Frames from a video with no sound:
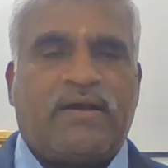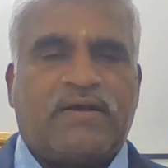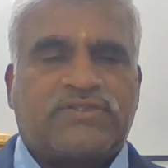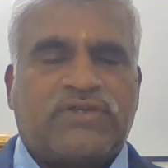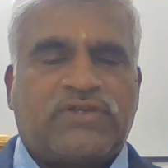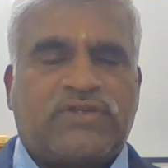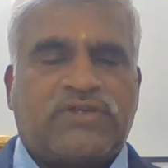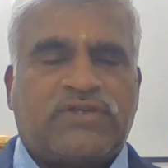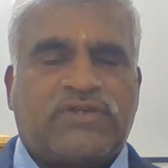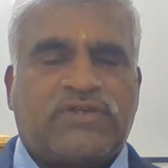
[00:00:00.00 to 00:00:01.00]
So
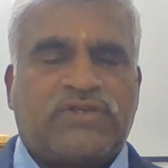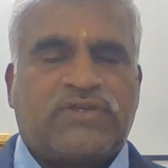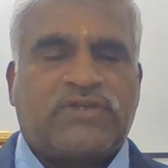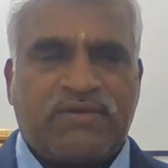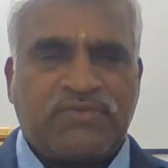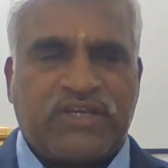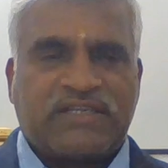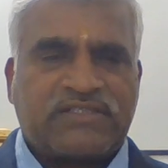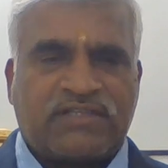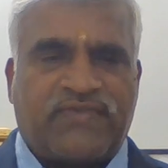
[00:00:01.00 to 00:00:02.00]
this maximum shear
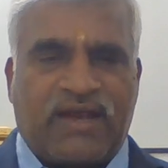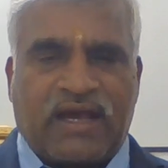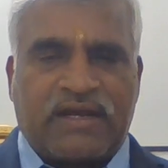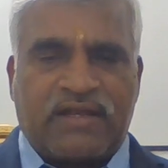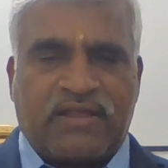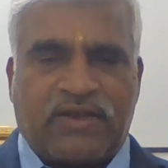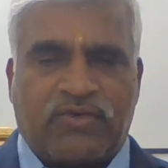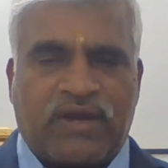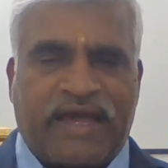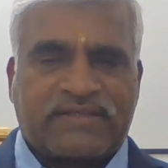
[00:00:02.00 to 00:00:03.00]
stress will occur at the
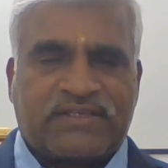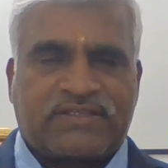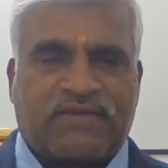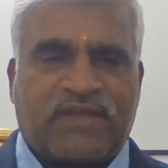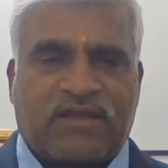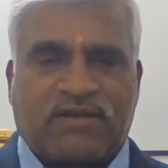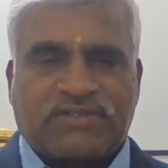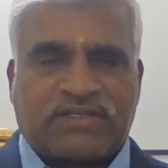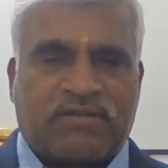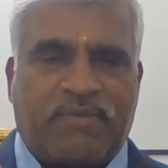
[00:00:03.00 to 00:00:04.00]
neutral axis of the cross
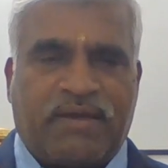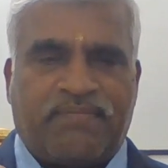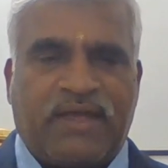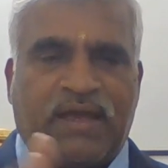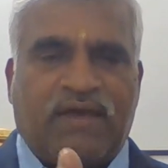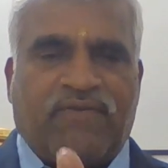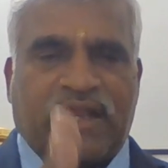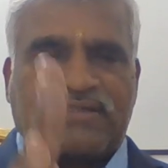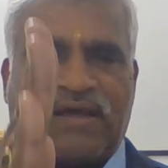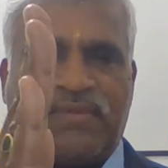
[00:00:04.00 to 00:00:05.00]
section of the beam. For
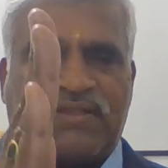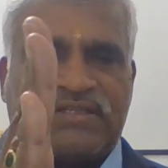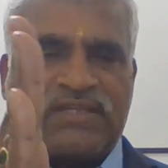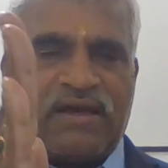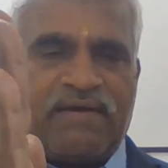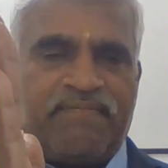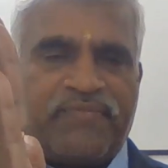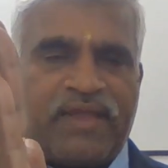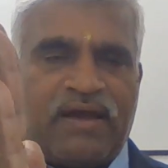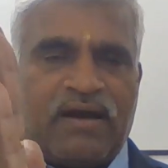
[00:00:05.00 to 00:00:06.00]
example, this
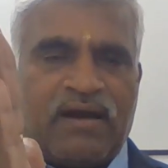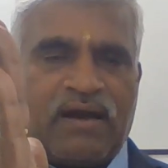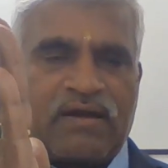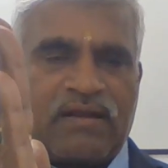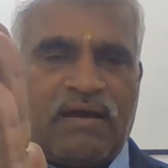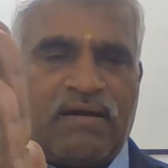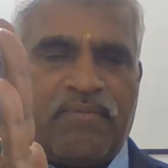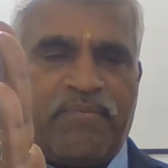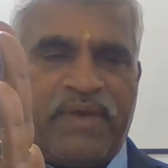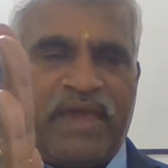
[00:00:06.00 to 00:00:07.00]

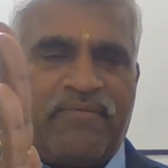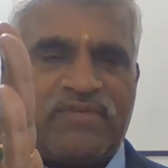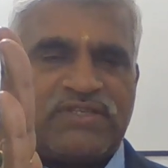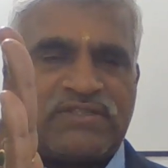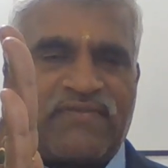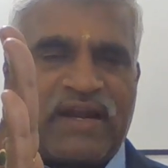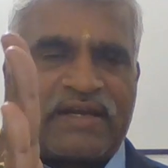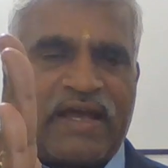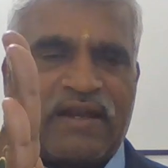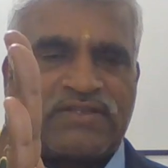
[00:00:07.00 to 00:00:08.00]
beam, which is a
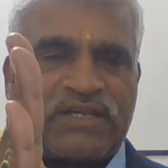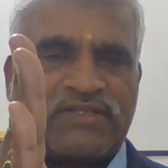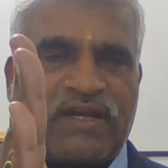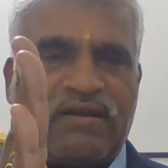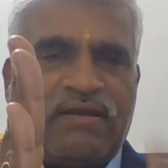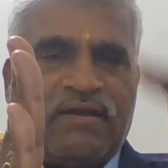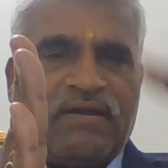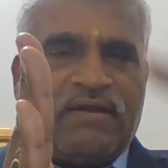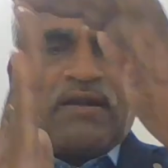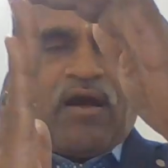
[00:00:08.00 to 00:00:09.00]
rectangular section,
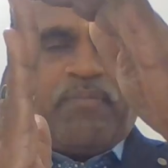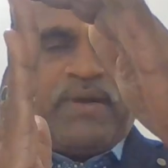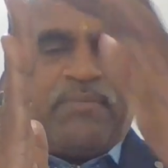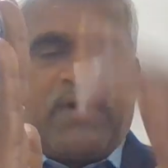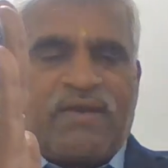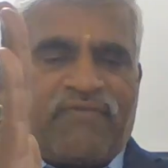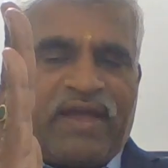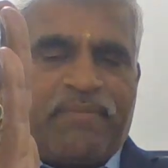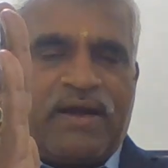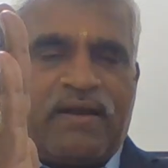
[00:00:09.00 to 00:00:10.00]
top and bottom
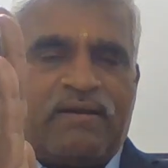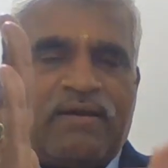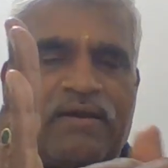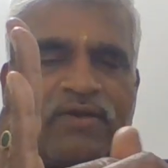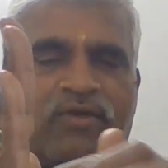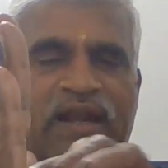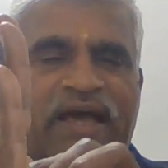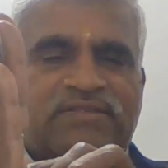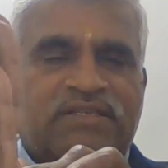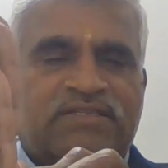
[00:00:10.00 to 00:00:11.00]
fiber, neutral
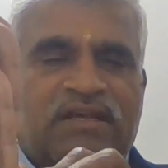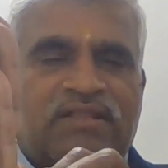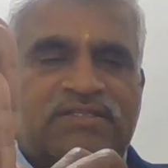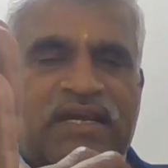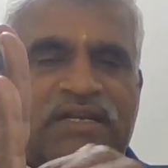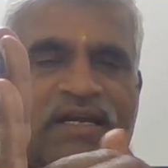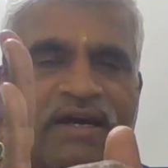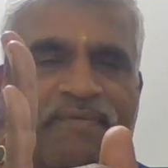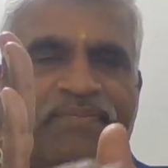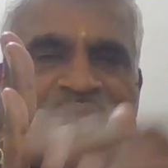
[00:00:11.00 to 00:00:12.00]
axis at the
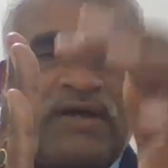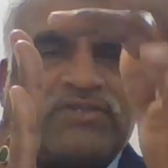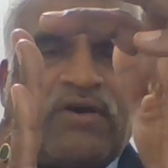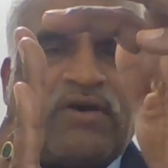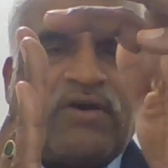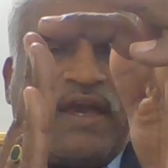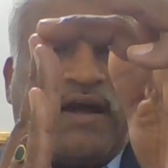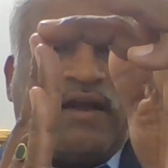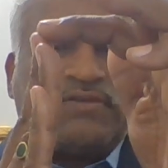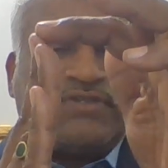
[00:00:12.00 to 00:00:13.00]
center. So
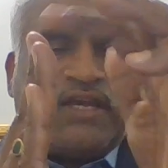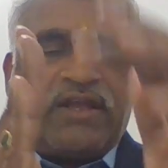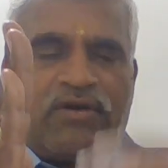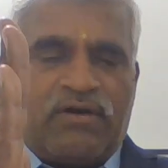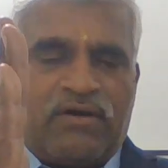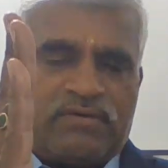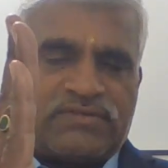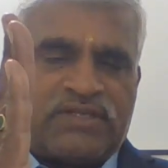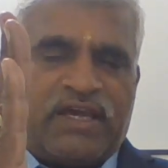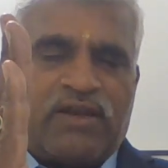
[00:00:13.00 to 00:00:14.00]
here 0,
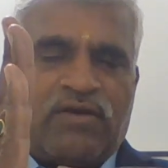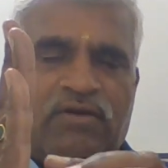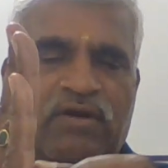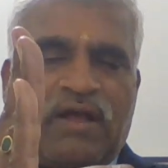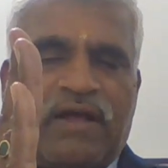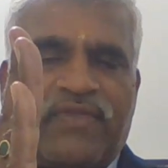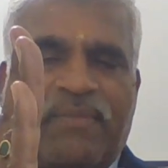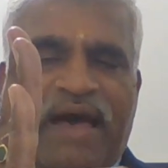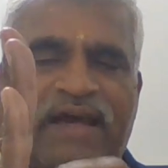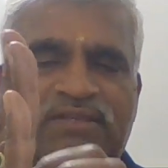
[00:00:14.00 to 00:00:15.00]
0, the
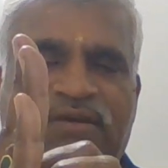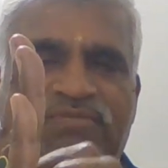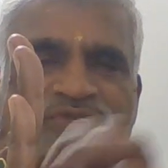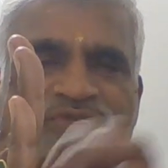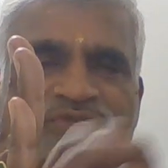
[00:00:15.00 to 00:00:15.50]
maximum shear